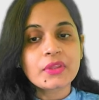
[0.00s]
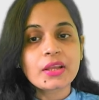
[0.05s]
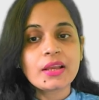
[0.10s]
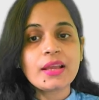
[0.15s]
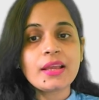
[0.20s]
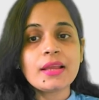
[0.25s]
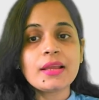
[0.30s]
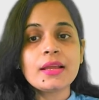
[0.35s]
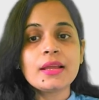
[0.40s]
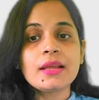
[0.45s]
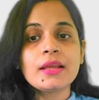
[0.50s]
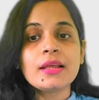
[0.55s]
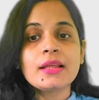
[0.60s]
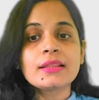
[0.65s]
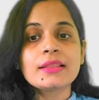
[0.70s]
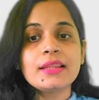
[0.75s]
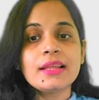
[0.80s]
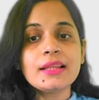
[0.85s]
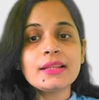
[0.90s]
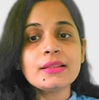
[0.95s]
Okay,
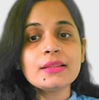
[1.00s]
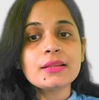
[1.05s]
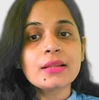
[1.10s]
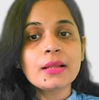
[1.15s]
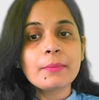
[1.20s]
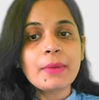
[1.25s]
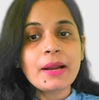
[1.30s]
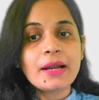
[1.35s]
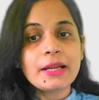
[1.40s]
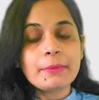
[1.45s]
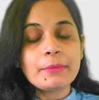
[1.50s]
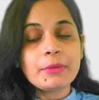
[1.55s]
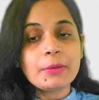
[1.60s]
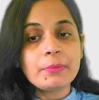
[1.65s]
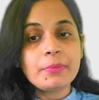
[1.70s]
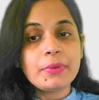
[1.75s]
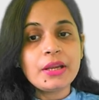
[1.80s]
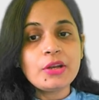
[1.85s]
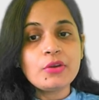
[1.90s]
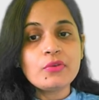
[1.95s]
then
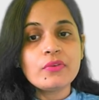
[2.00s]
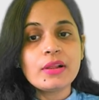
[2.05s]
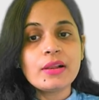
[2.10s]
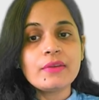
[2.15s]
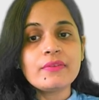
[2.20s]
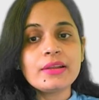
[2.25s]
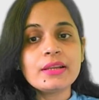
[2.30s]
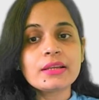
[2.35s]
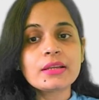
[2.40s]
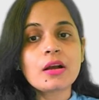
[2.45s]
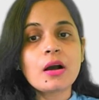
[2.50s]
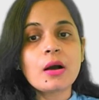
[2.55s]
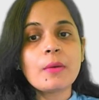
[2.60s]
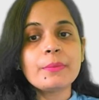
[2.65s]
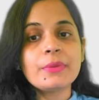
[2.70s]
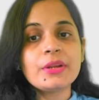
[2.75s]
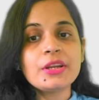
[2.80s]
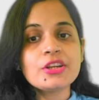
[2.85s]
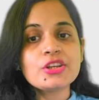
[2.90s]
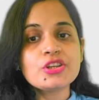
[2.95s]
vitamin B12 in
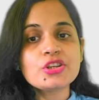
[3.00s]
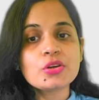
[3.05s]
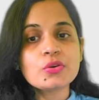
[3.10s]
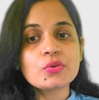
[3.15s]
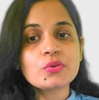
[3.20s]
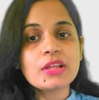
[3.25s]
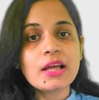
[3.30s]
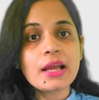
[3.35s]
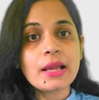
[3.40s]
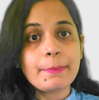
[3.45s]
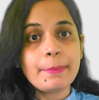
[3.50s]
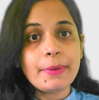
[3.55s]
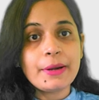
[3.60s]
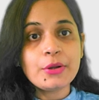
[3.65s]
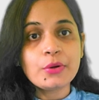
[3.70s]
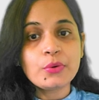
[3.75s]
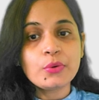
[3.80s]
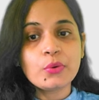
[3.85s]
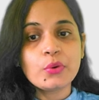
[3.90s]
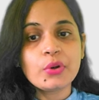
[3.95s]
combination with the
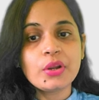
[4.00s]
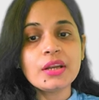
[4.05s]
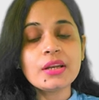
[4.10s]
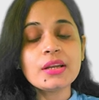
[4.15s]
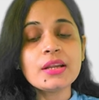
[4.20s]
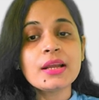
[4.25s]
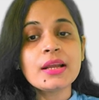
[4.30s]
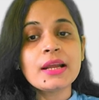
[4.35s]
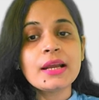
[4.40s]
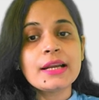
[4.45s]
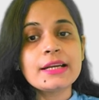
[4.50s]
hepatocorrin,